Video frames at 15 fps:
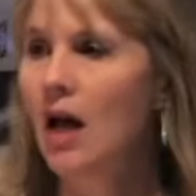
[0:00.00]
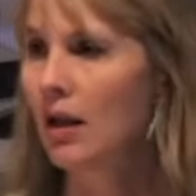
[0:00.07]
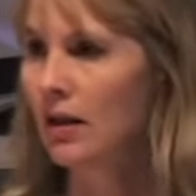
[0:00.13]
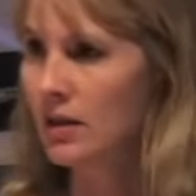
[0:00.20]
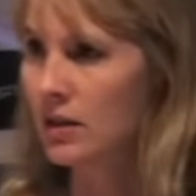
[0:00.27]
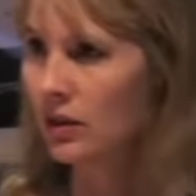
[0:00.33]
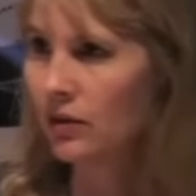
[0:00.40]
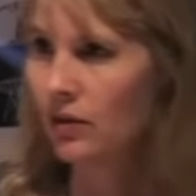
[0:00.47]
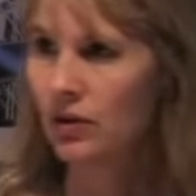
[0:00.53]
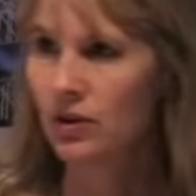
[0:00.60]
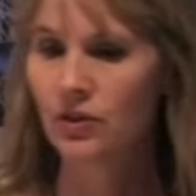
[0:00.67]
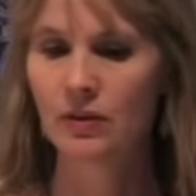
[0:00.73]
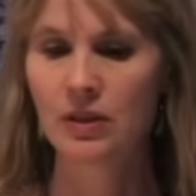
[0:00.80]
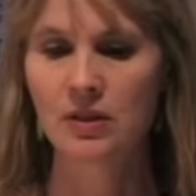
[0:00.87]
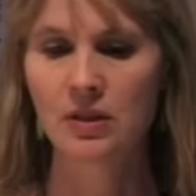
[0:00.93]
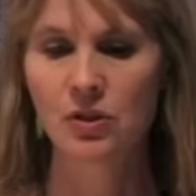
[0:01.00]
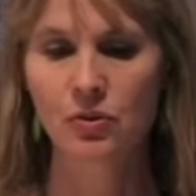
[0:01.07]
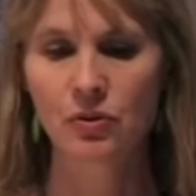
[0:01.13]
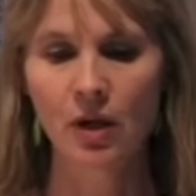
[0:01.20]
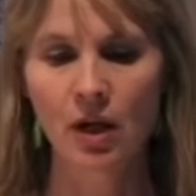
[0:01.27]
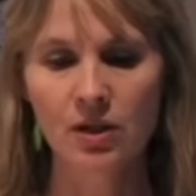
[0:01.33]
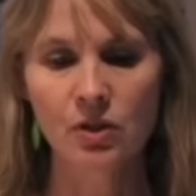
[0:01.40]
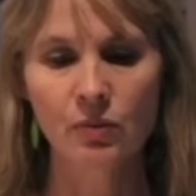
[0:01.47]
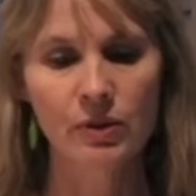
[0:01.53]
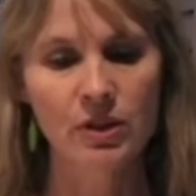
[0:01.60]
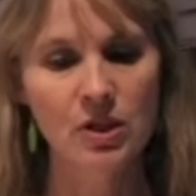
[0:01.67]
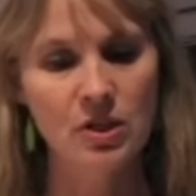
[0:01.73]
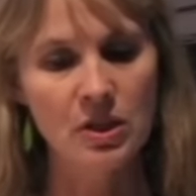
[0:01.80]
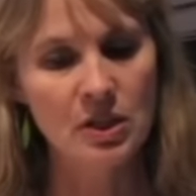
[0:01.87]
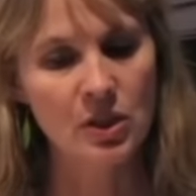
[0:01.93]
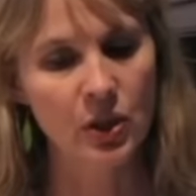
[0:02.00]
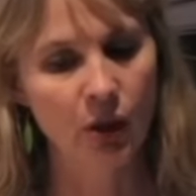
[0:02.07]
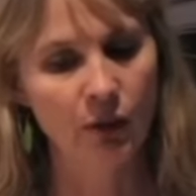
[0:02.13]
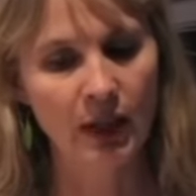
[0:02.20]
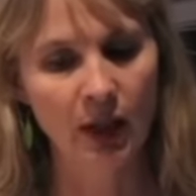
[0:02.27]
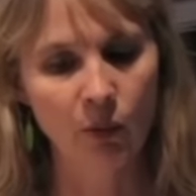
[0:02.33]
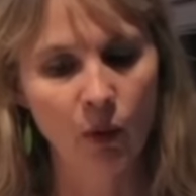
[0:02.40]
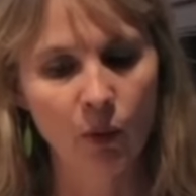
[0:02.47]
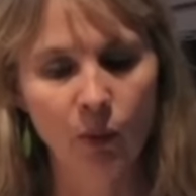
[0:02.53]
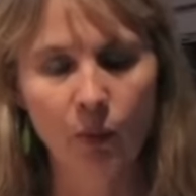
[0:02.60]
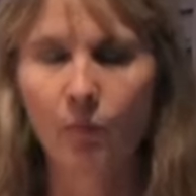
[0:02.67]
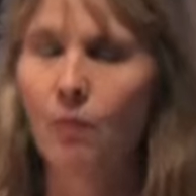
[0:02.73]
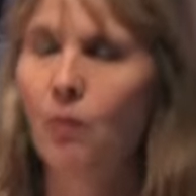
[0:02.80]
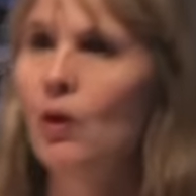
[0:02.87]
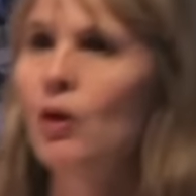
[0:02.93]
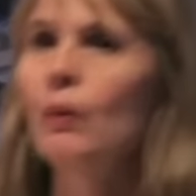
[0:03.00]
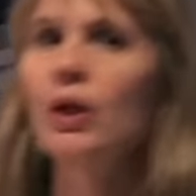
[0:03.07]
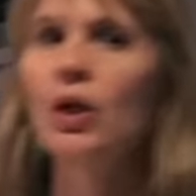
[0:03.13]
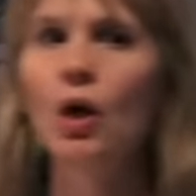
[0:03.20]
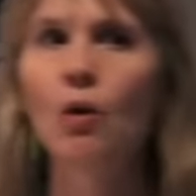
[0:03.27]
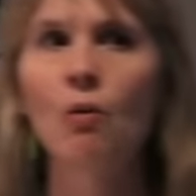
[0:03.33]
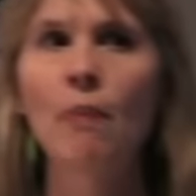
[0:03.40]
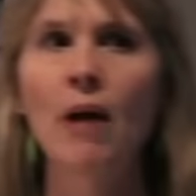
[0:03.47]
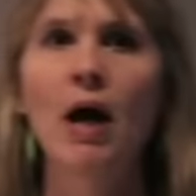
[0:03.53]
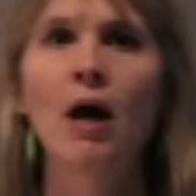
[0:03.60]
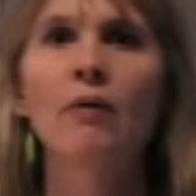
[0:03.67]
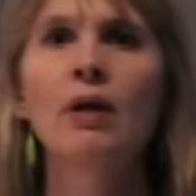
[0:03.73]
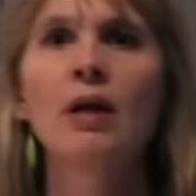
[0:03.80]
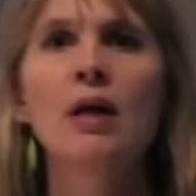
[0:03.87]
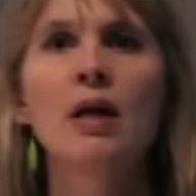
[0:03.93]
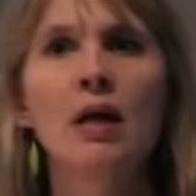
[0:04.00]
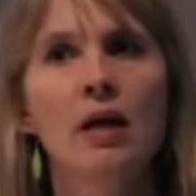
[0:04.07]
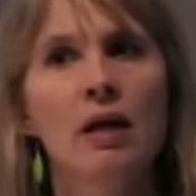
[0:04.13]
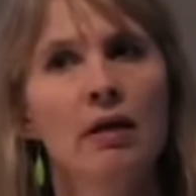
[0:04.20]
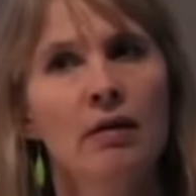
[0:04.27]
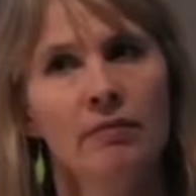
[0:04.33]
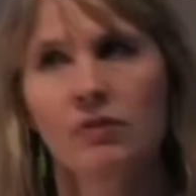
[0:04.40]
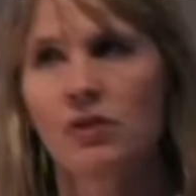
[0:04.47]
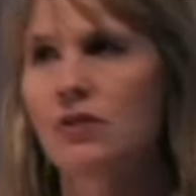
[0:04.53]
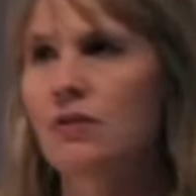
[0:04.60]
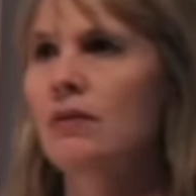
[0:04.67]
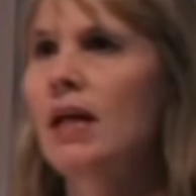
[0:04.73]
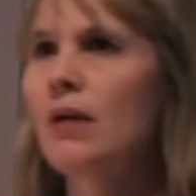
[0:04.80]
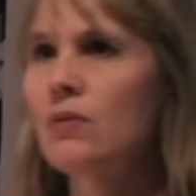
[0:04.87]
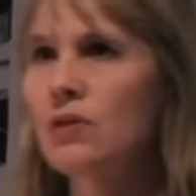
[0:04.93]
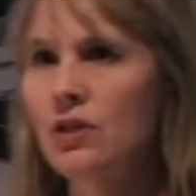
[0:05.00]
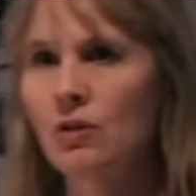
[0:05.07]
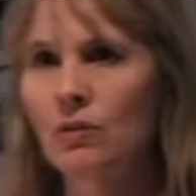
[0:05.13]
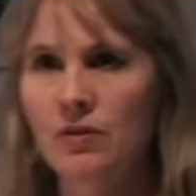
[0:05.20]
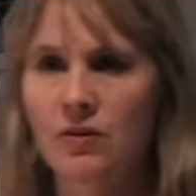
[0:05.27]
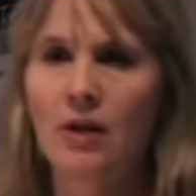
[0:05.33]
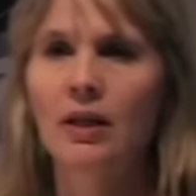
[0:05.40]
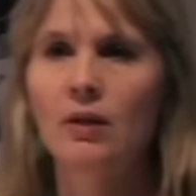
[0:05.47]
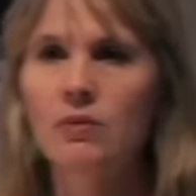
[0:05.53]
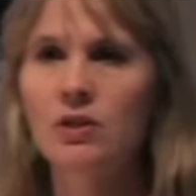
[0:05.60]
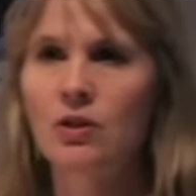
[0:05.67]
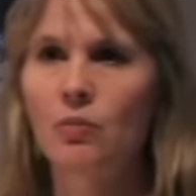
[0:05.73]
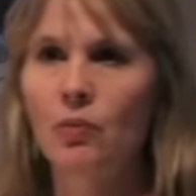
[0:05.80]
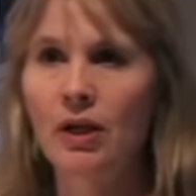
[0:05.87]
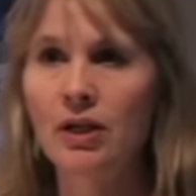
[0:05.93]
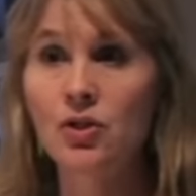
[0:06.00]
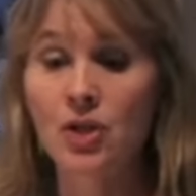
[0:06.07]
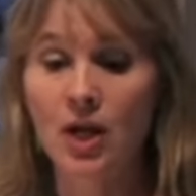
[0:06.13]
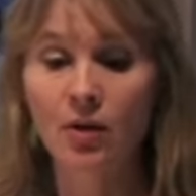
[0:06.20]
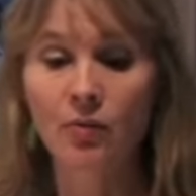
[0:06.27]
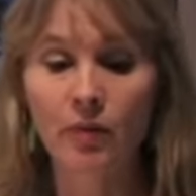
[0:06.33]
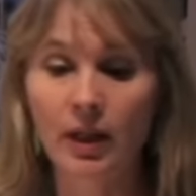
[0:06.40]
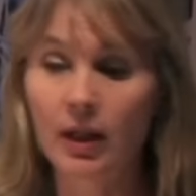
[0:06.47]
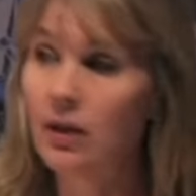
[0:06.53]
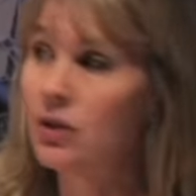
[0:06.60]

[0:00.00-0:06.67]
Alex alluded to in his introduction, which is just, okay, well, what do we know about just language and sign language in the brain generally?